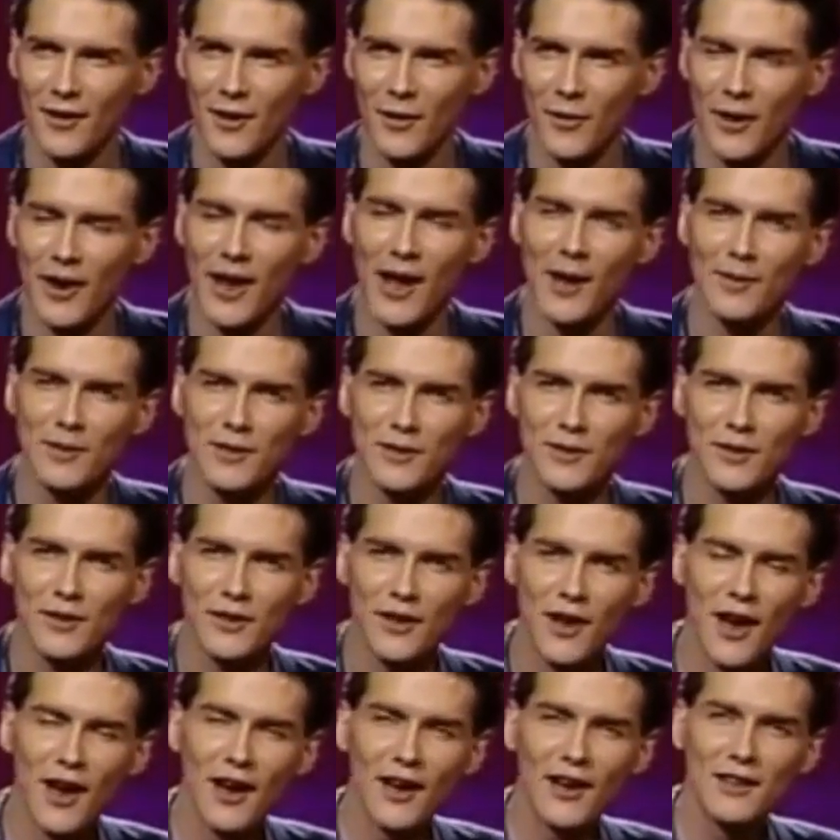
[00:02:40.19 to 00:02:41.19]
And what happens if
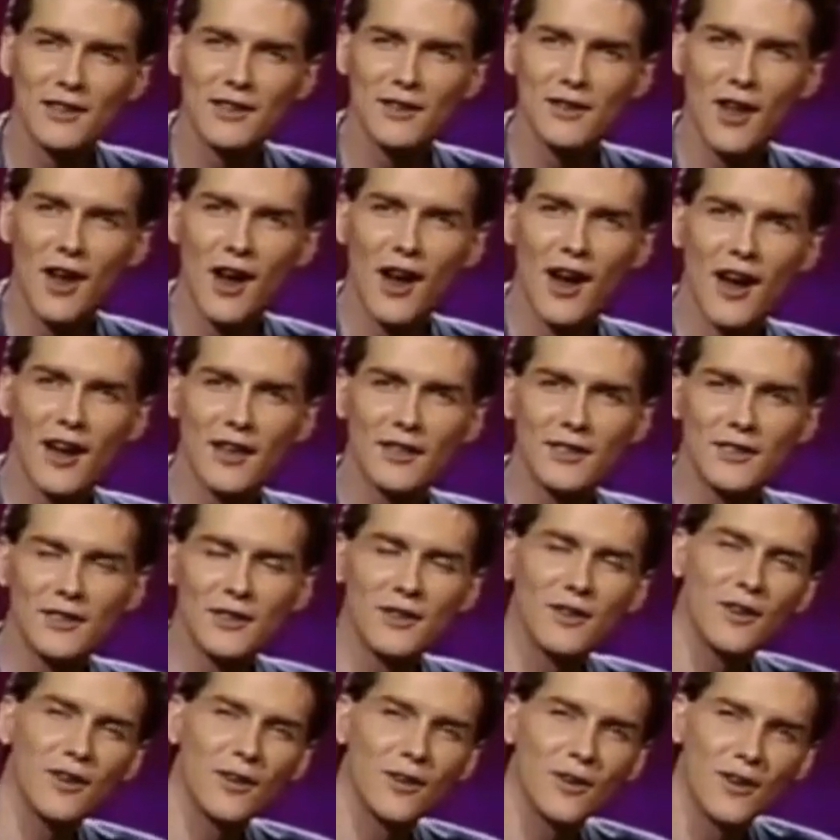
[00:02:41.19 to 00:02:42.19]
the dog gets
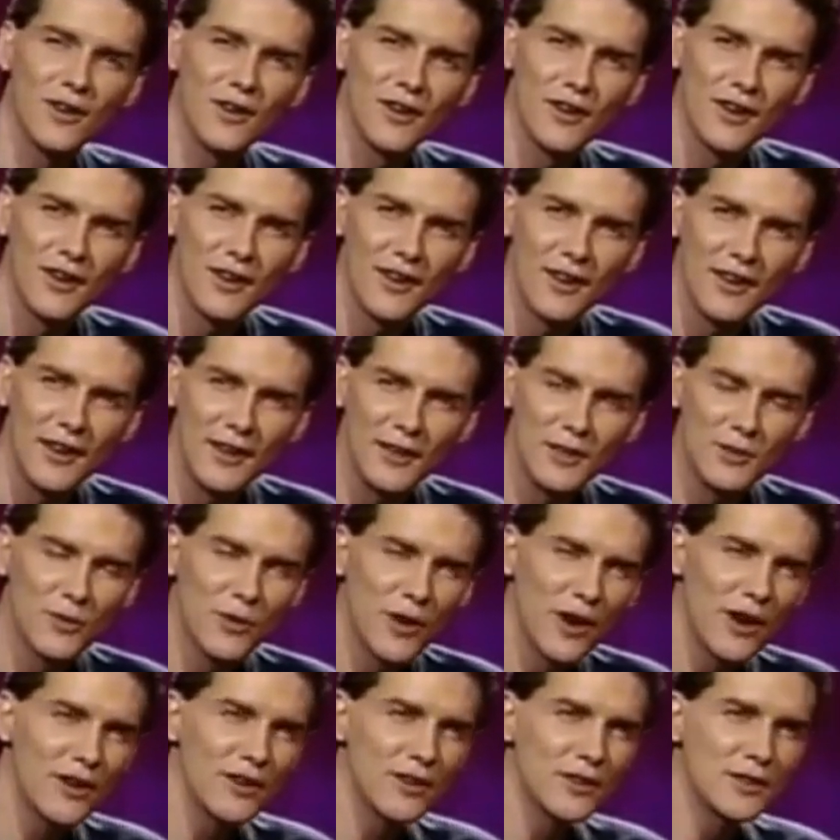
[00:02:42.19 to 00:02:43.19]
lost, you know? He's
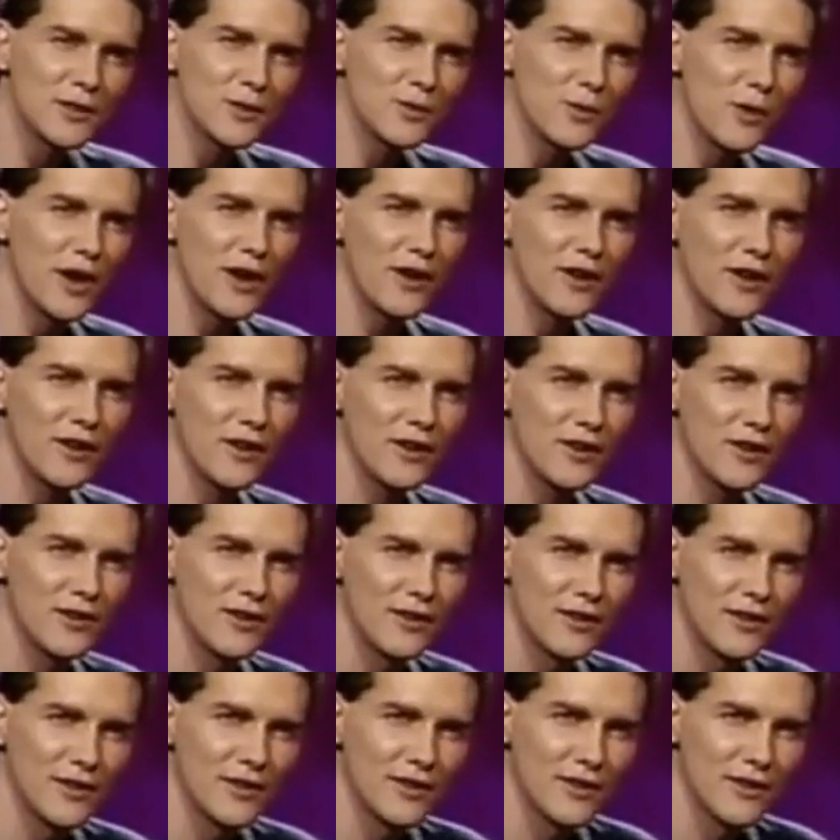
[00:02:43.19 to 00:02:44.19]
wearing a sweater.
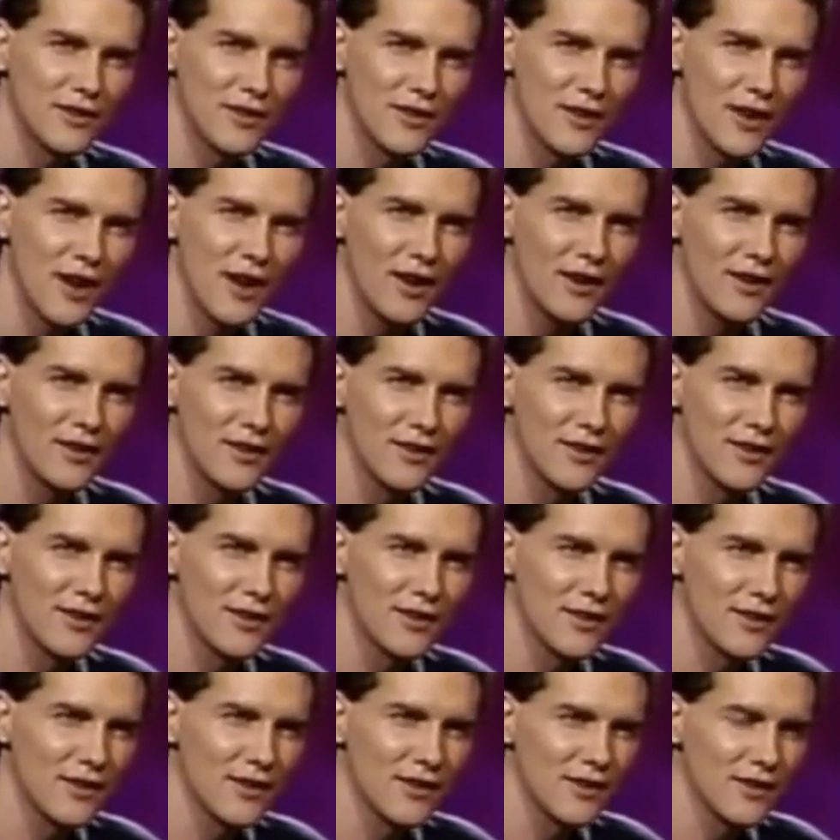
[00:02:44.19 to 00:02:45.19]
Huh?
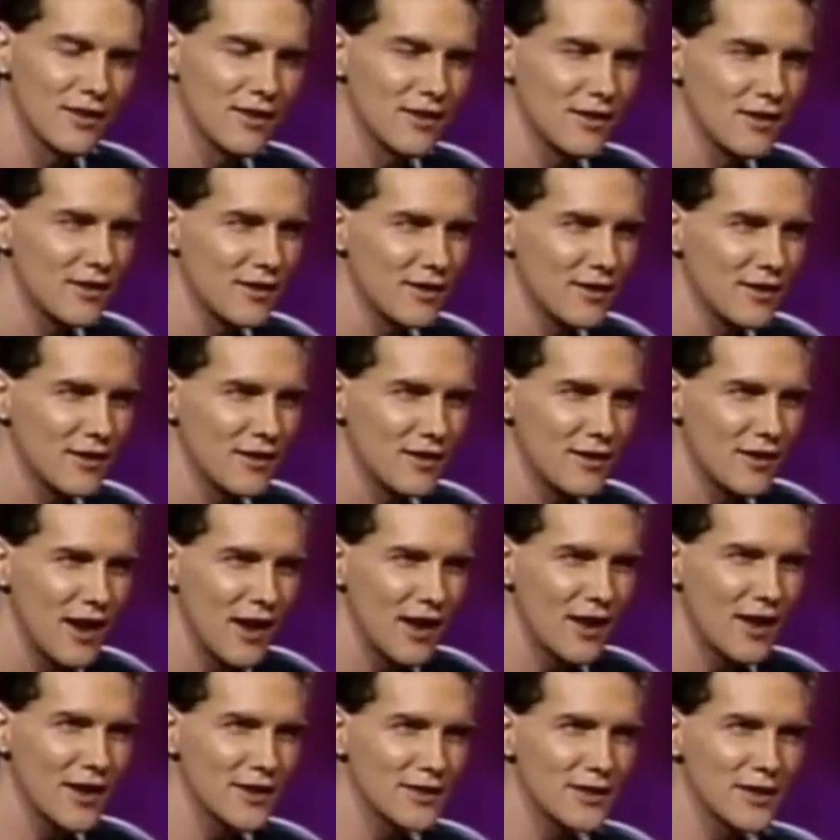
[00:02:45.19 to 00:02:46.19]

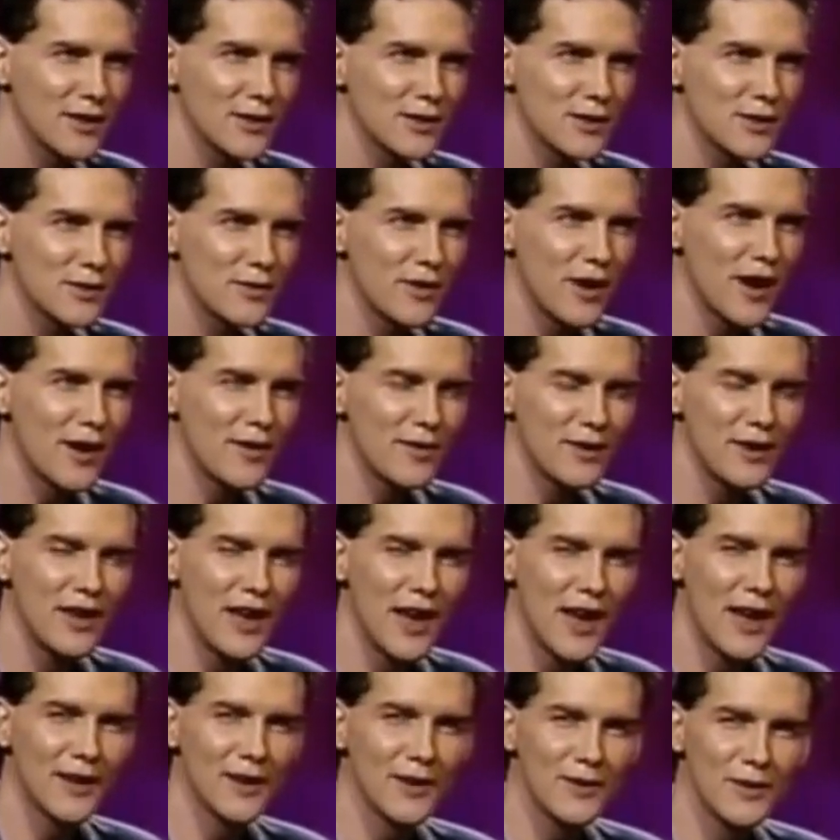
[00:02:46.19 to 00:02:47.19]
How long is he going to survive in
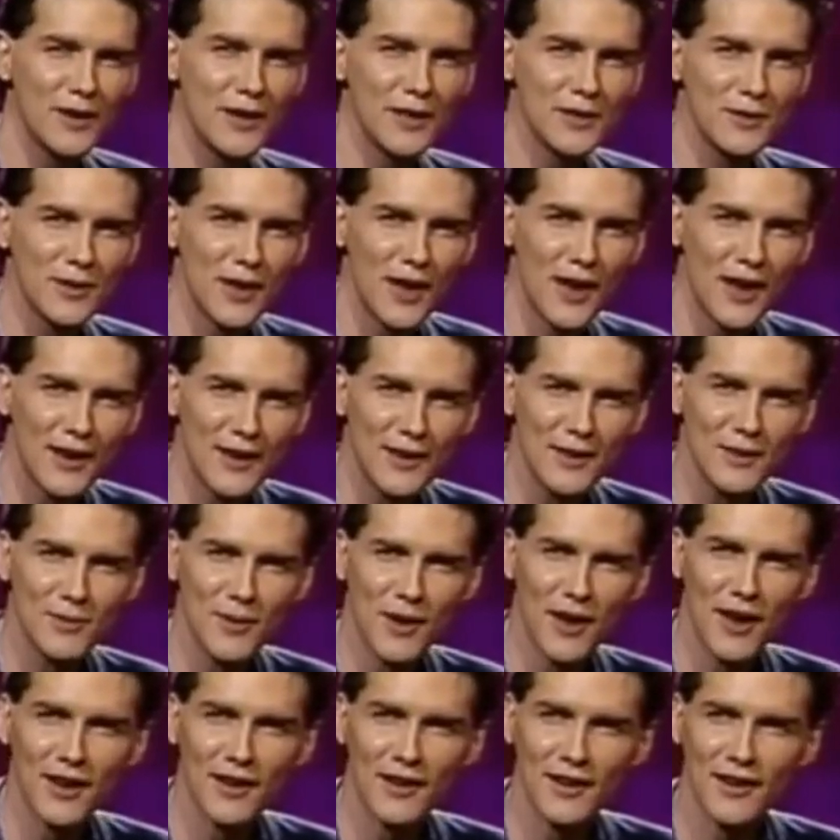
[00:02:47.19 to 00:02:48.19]
the alleyways with that on his
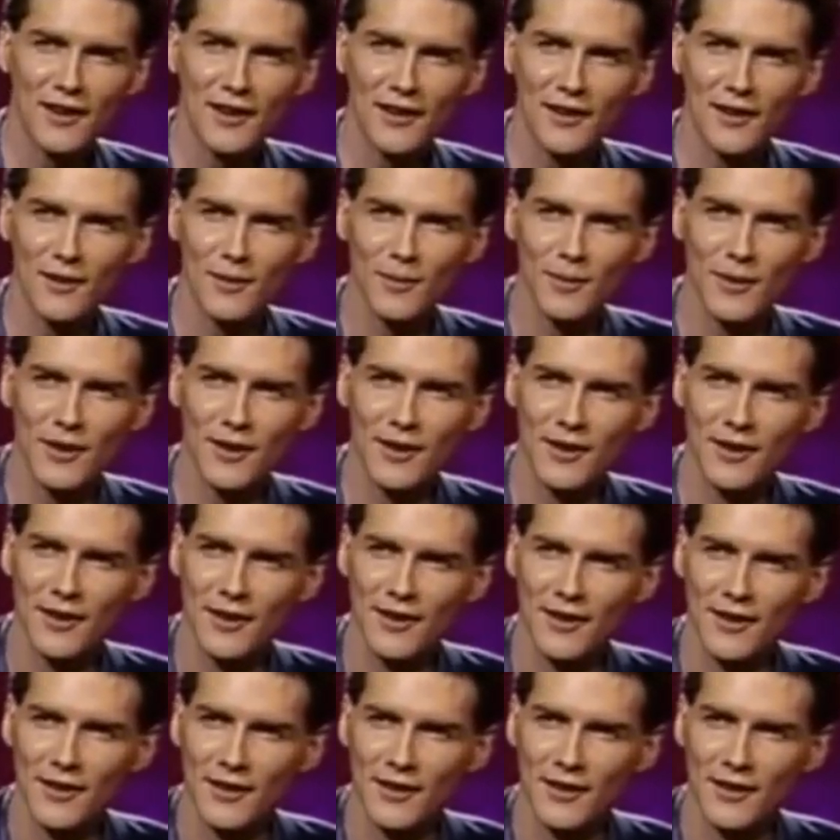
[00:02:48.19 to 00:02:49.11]
back? Huh?